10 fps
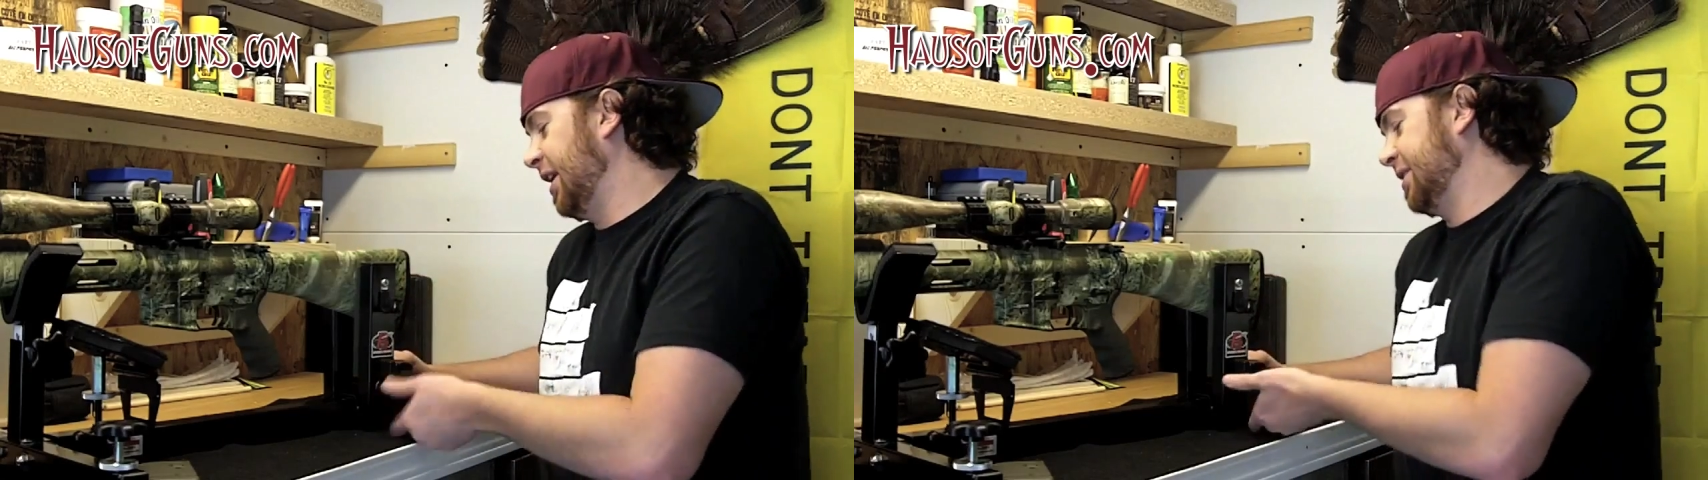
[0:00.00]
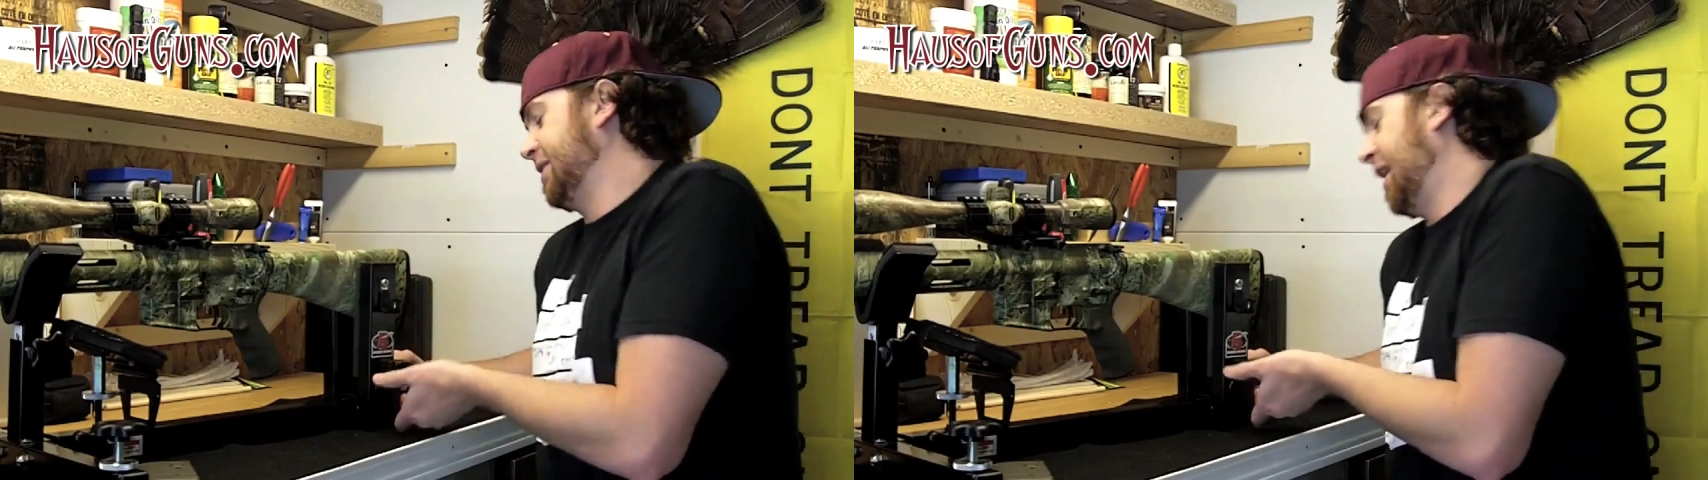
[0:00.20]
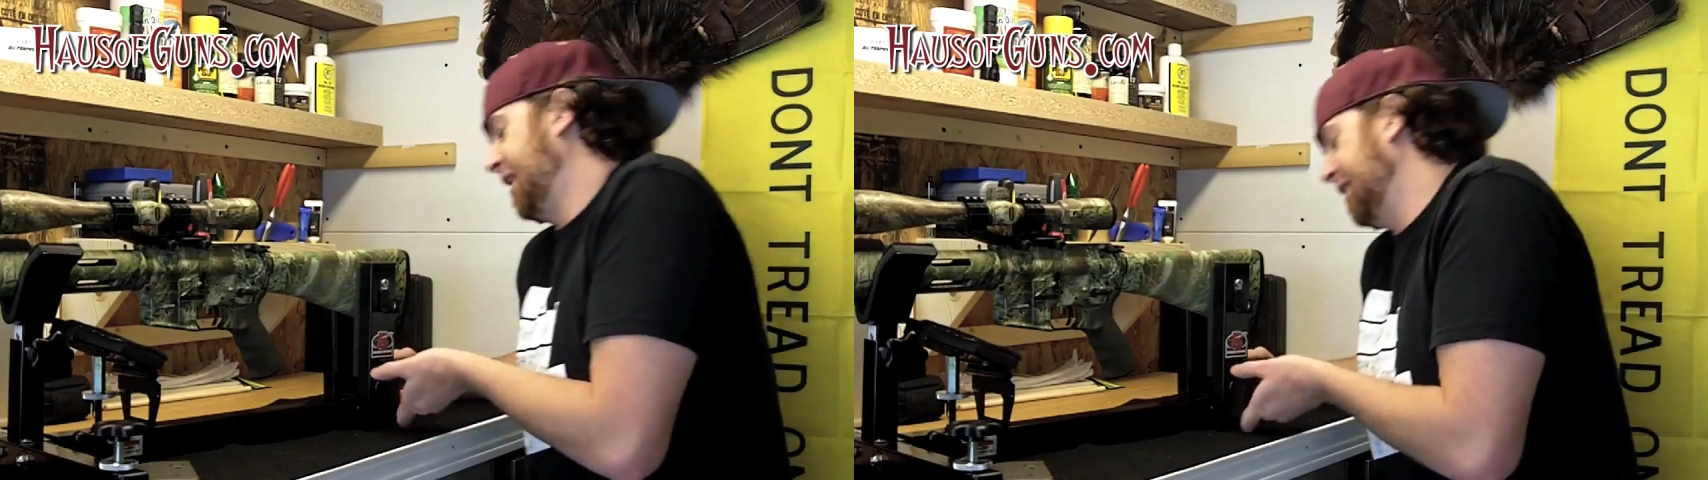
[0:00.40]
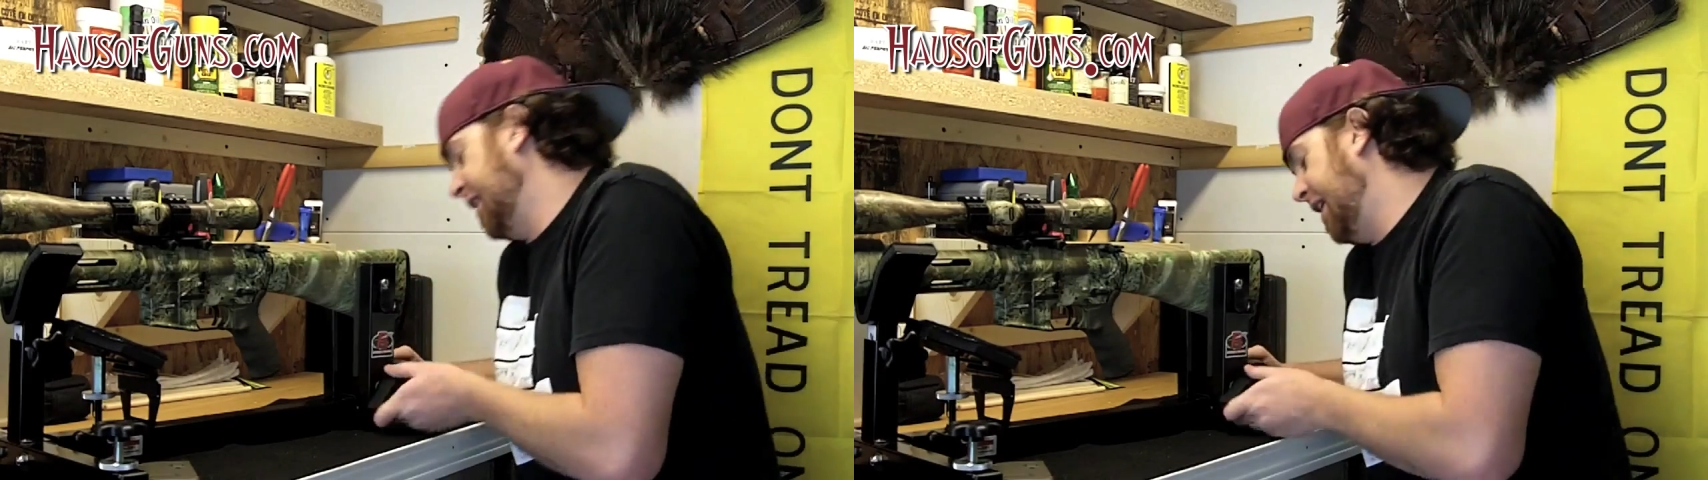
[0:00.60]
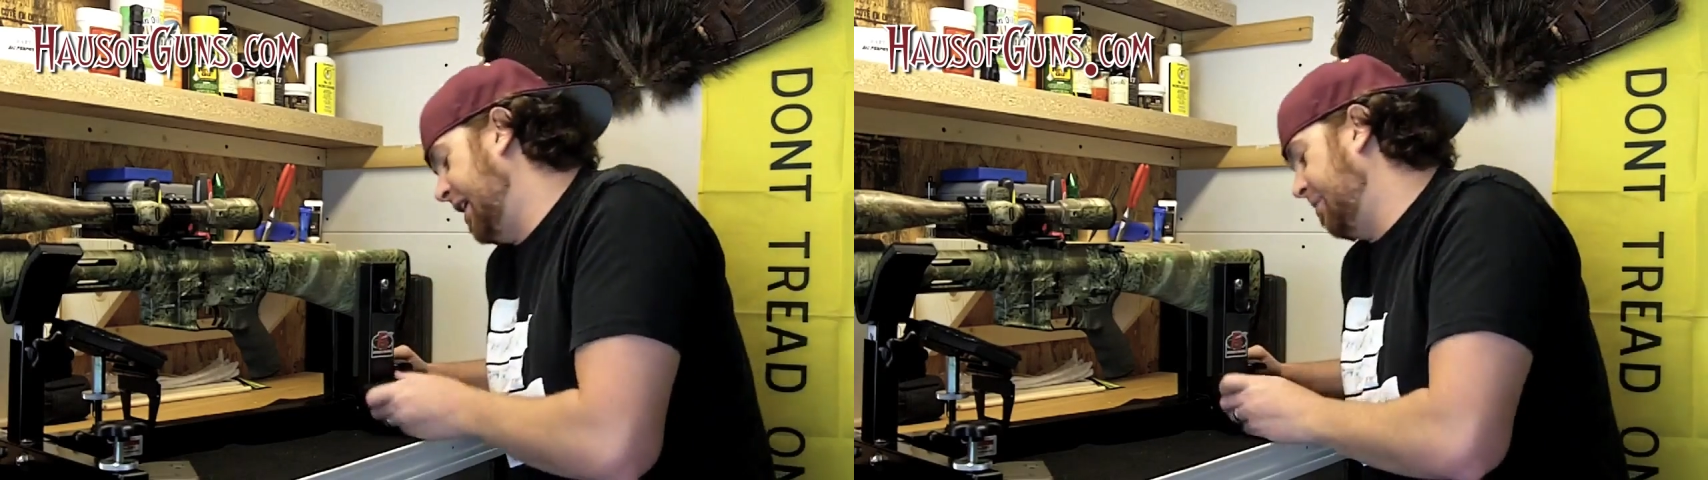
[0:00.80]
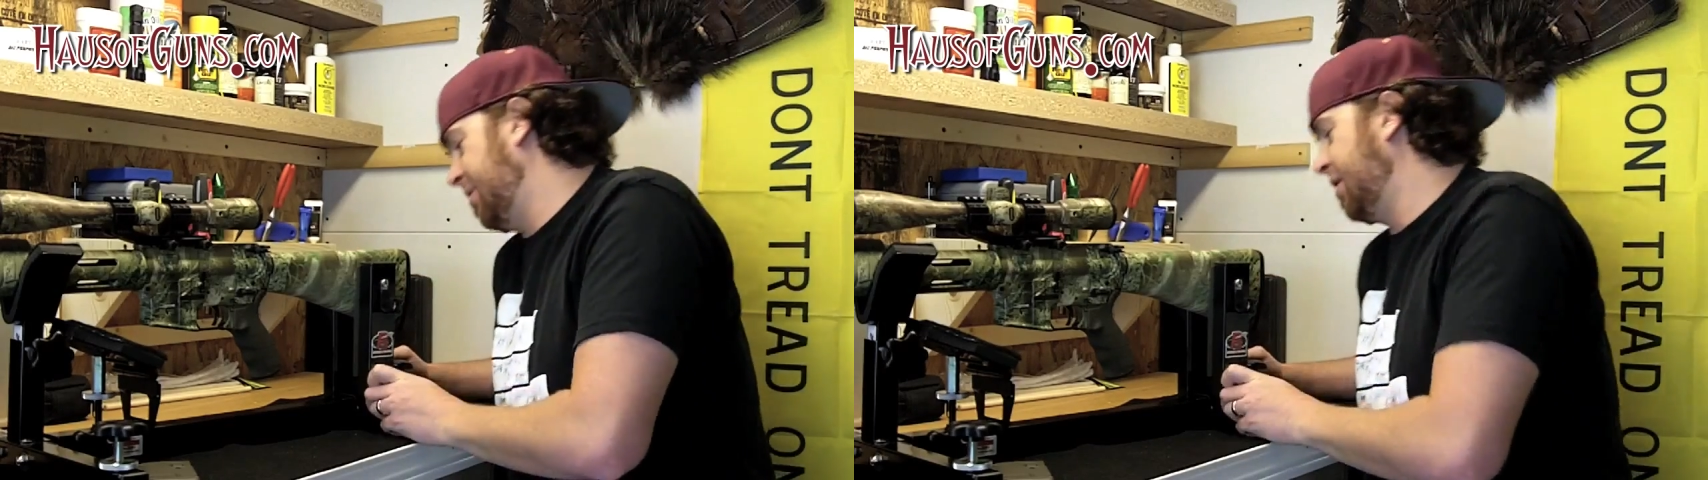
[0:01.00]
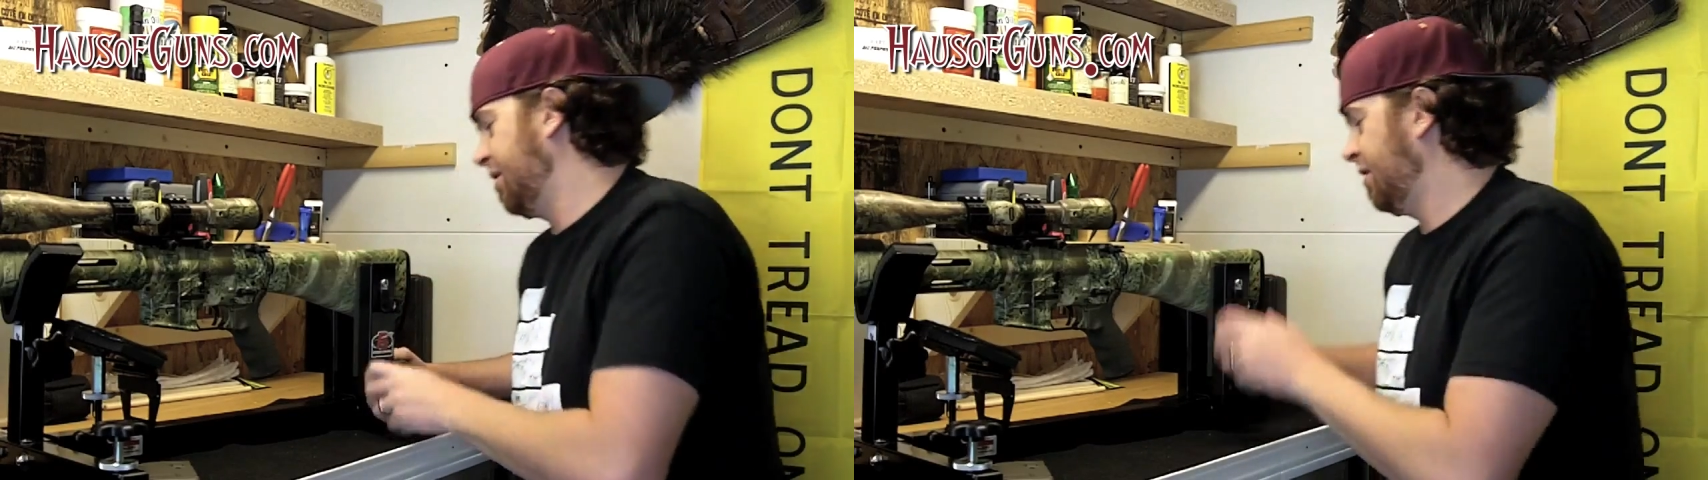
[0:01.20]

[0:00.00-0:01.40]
is tighten it up,